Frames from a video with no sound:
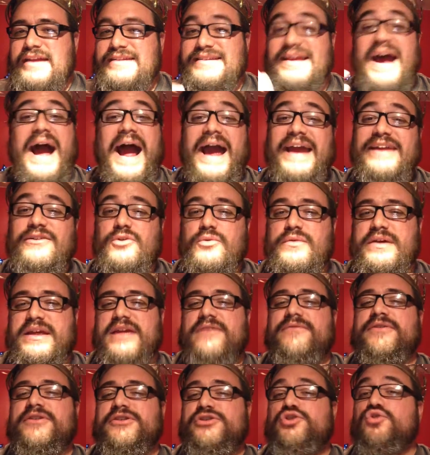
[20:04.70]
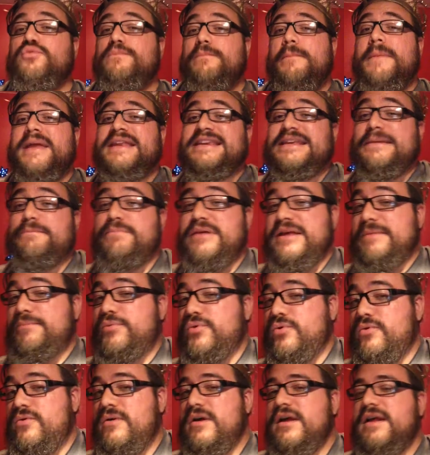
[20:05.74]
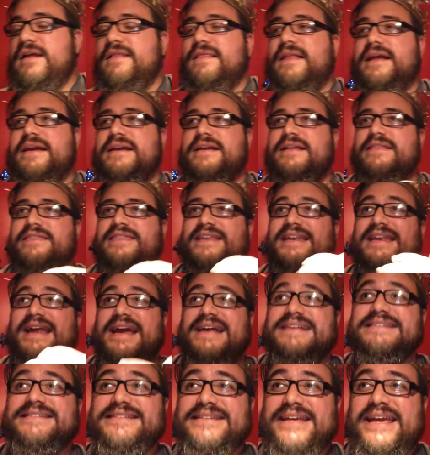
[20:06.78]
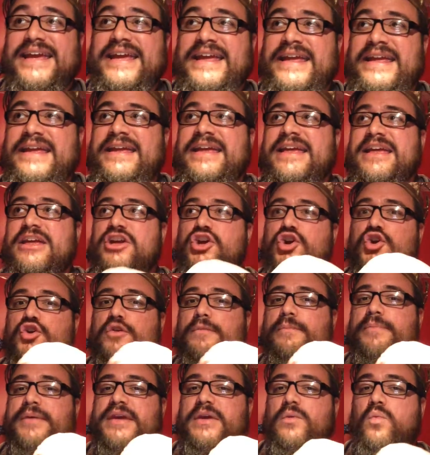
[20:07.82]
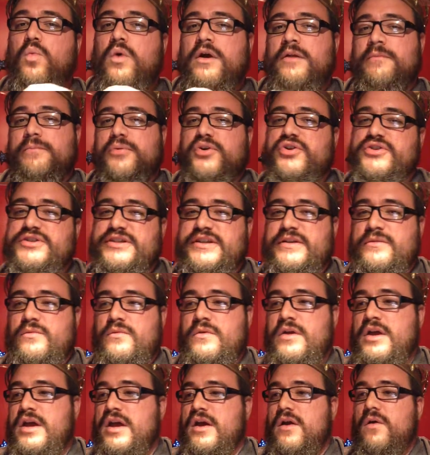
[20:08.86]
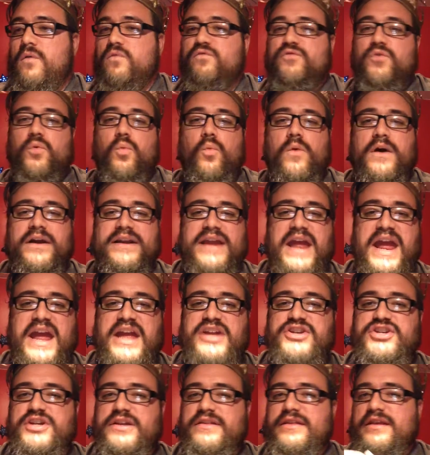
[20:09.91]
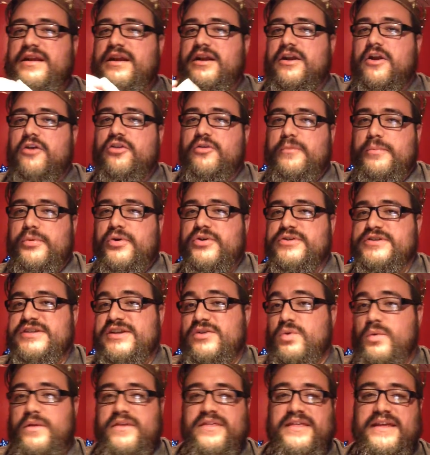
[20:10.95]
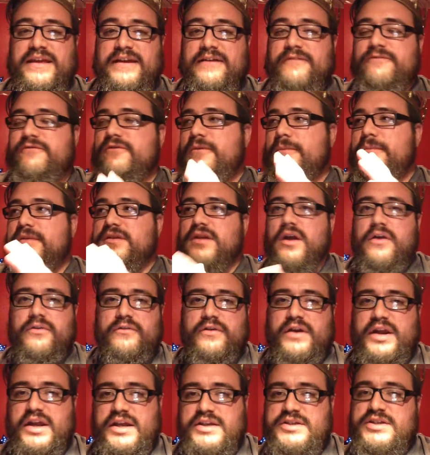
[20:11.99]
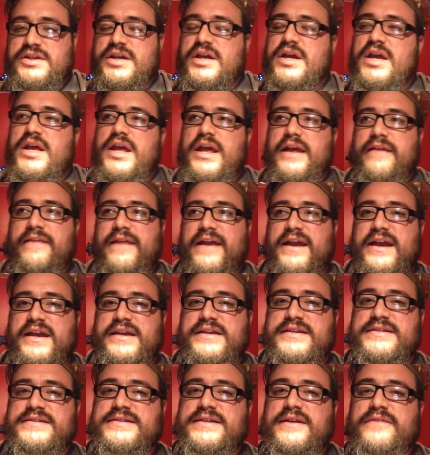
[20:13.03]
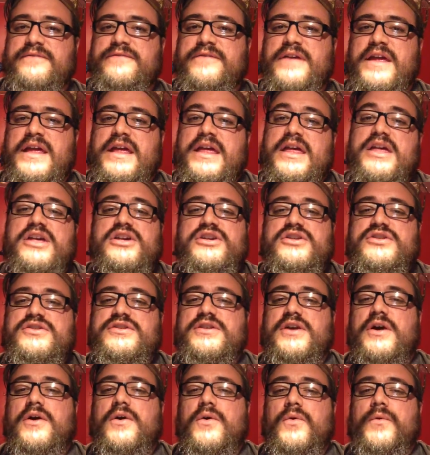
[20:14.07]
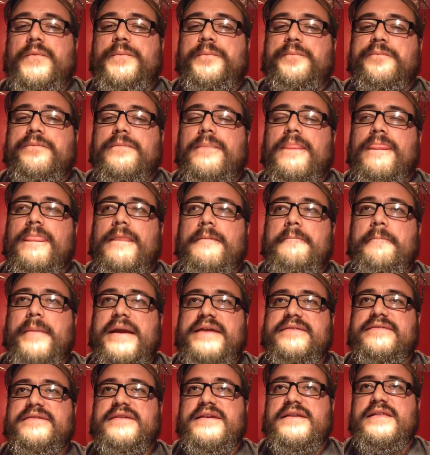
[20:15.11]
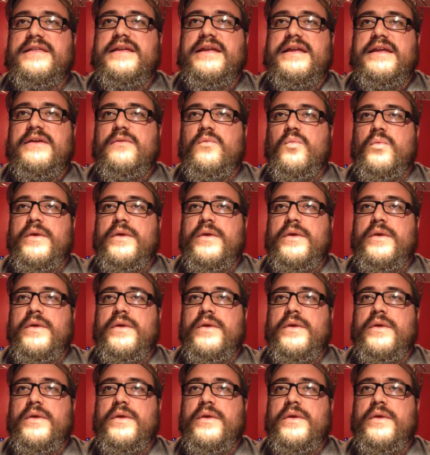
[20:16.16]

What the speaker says: title given to many people. Like, the Night's King could be one person from one age and then another person or thing from another age. And that kind of stuff. So, basically,